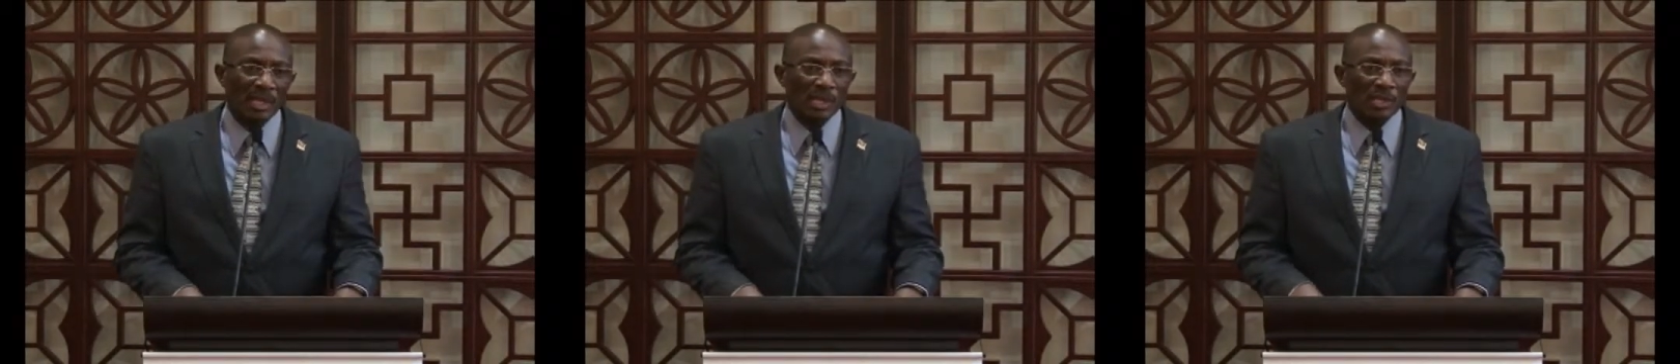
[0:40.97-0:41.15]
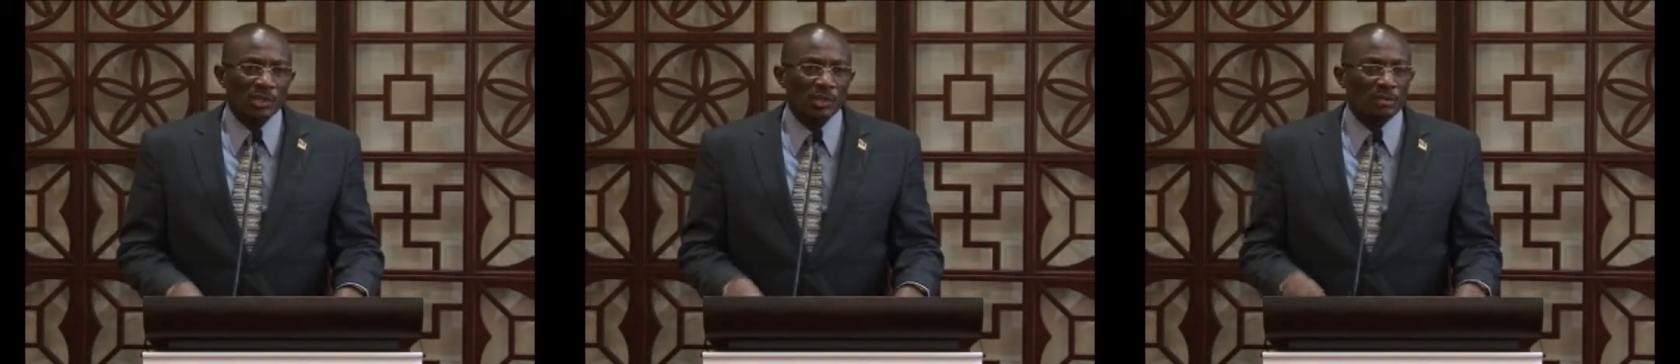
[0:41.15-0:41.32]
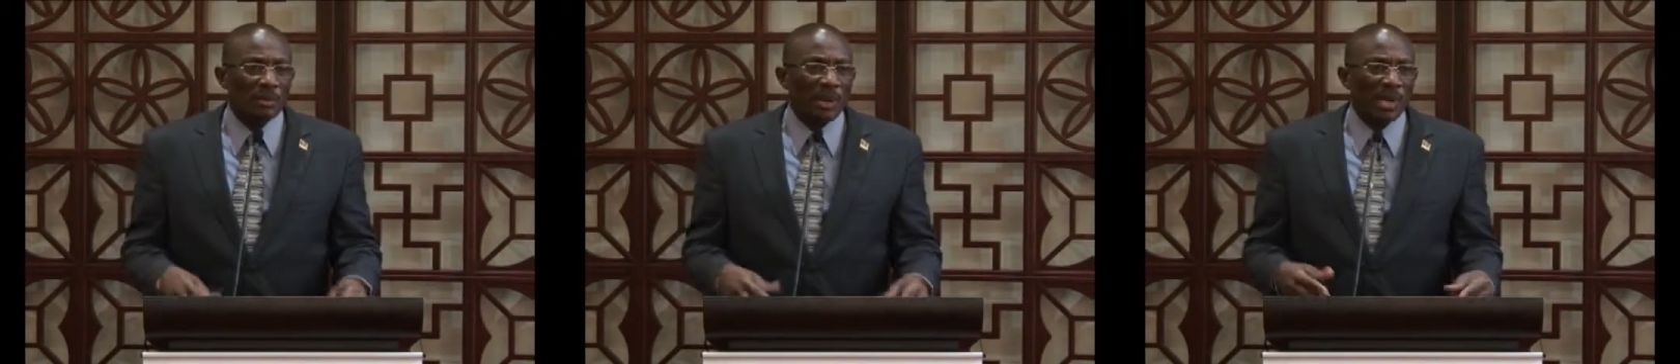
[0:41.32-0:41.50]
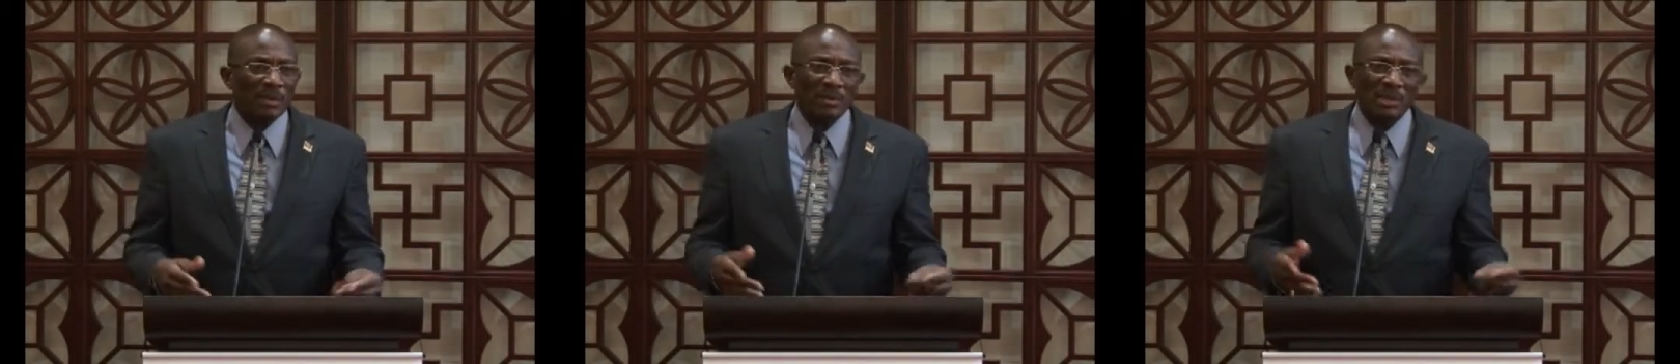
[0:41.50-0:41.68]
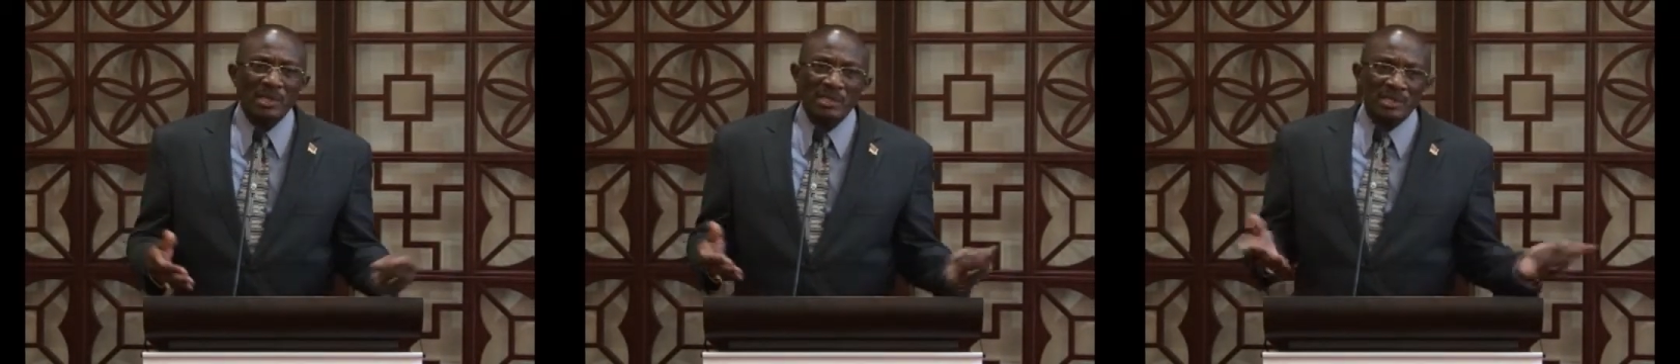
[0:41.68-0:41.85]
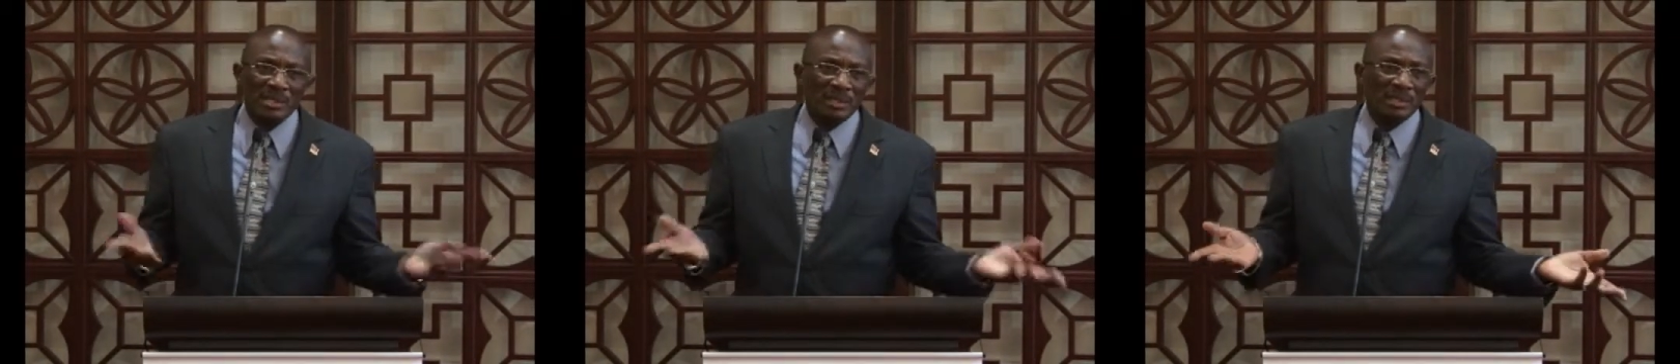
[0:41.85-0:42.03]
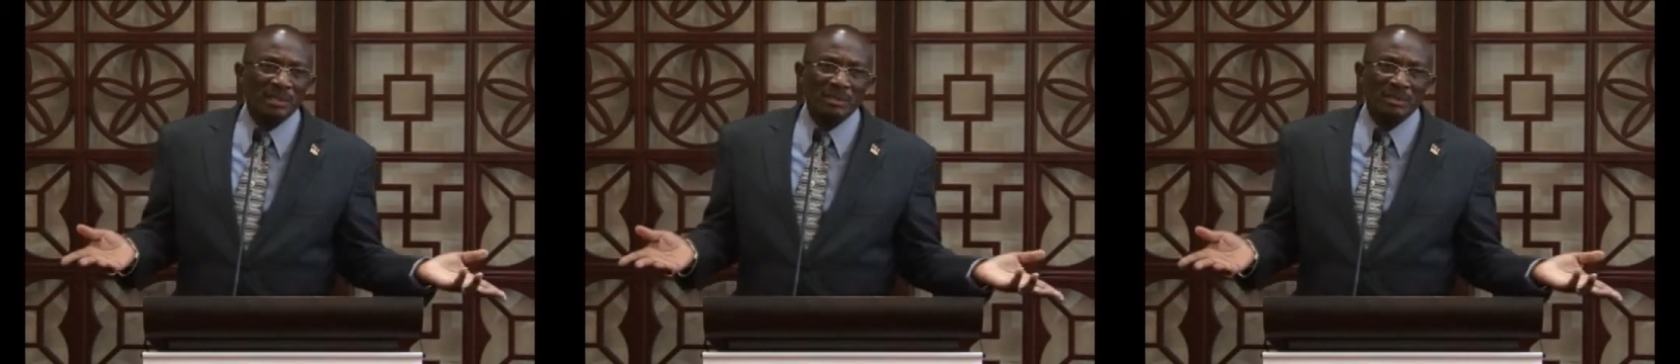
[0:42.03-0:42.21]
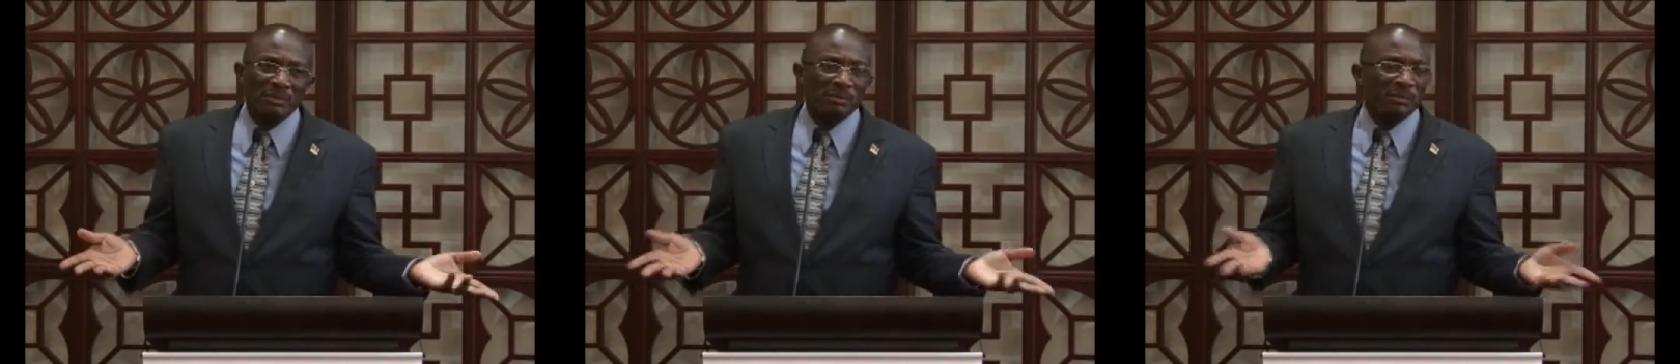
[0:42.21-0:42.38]
So, my
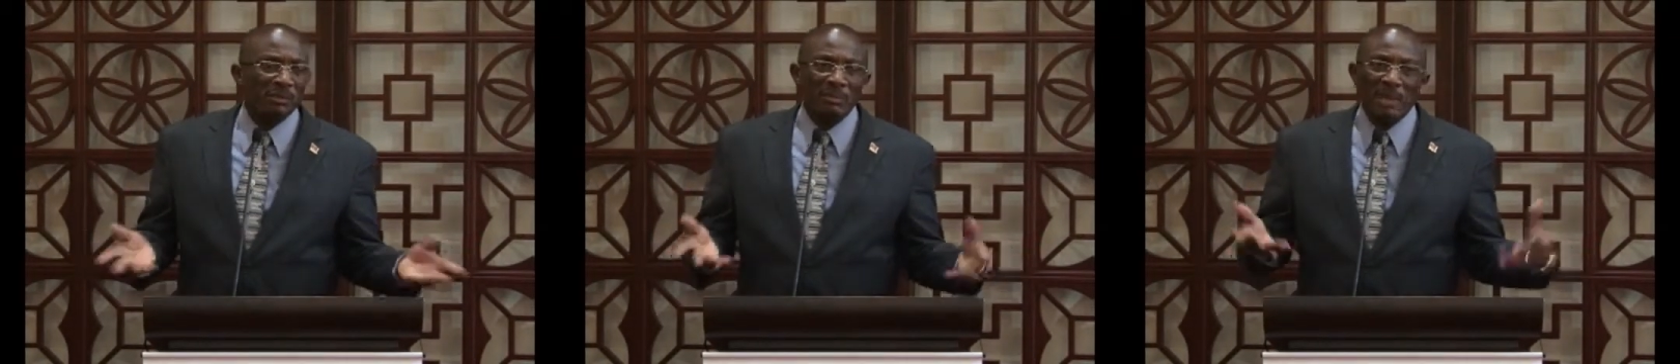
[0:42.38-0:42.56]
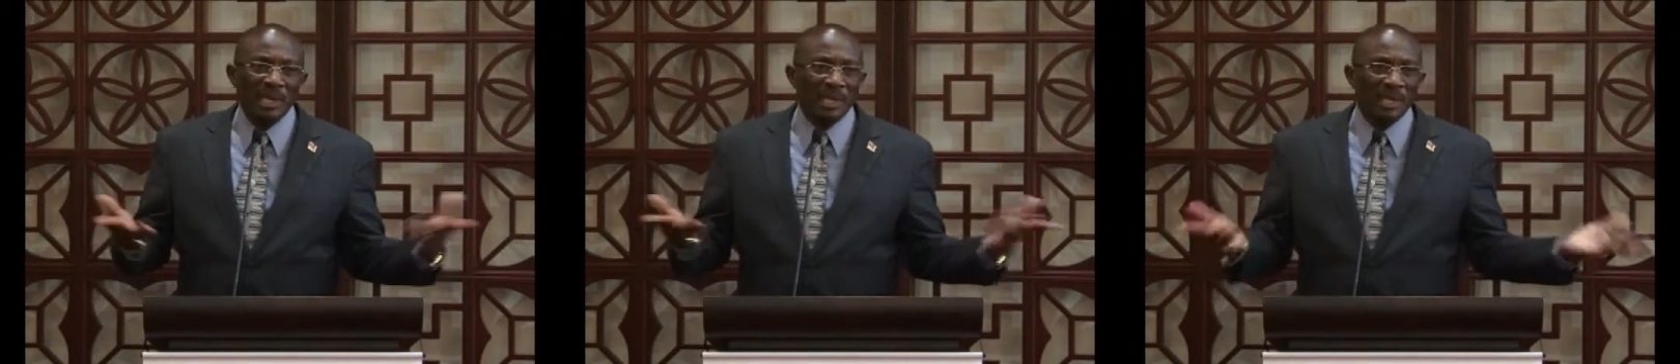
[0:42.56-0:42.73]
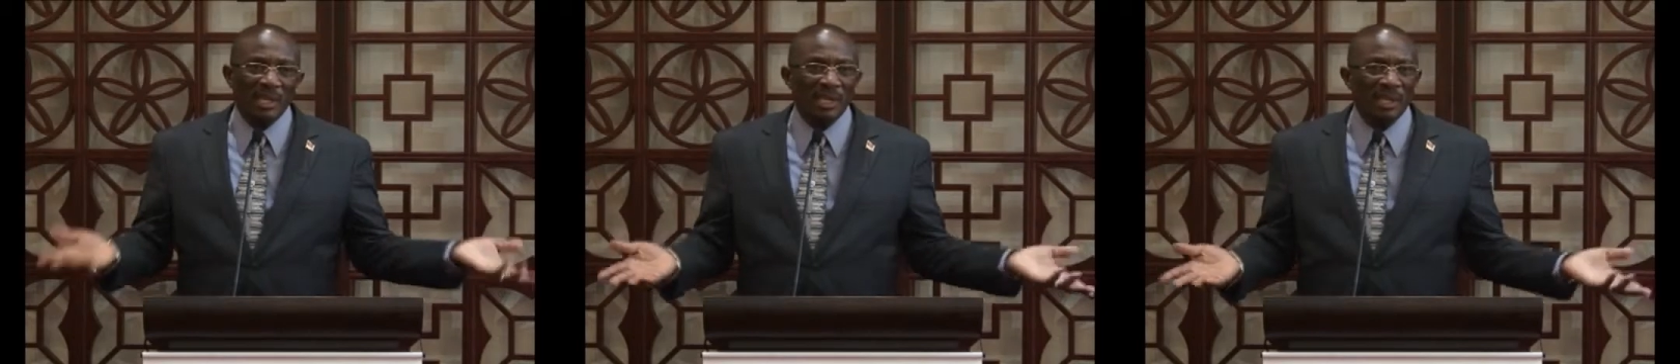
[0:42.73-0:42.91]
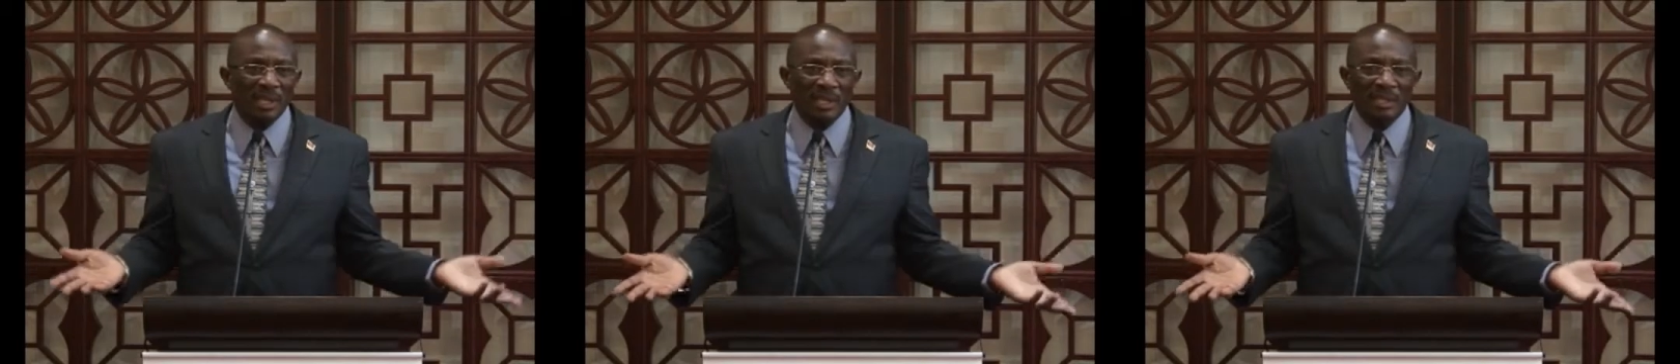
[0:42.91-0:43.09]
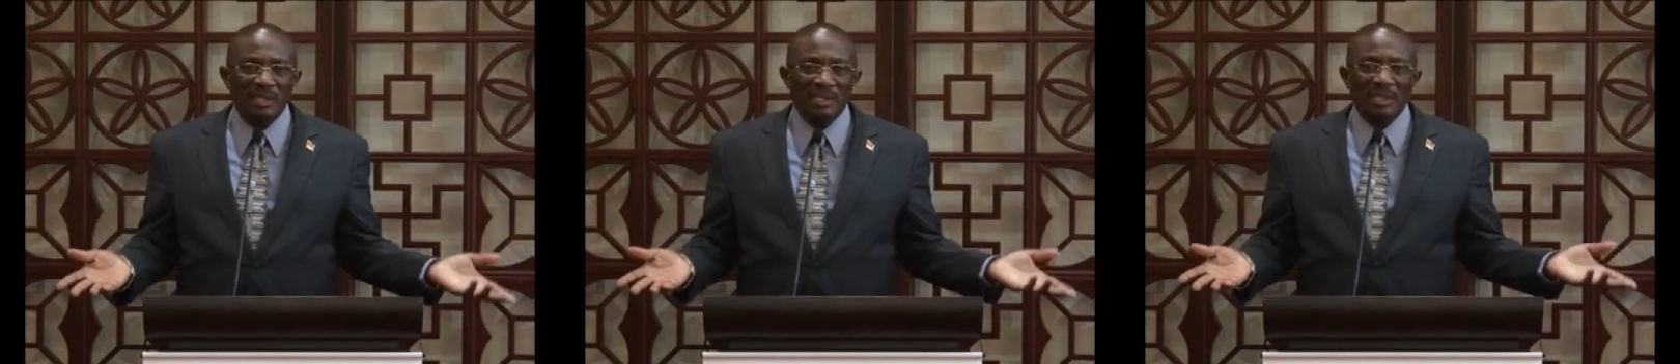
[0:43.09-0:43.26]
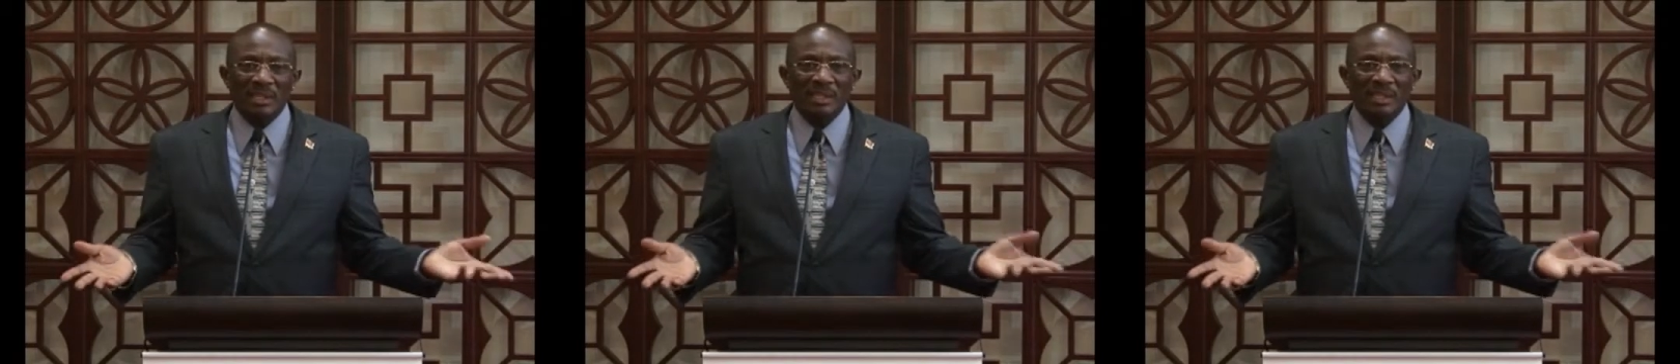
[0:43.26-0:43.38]
reason for being here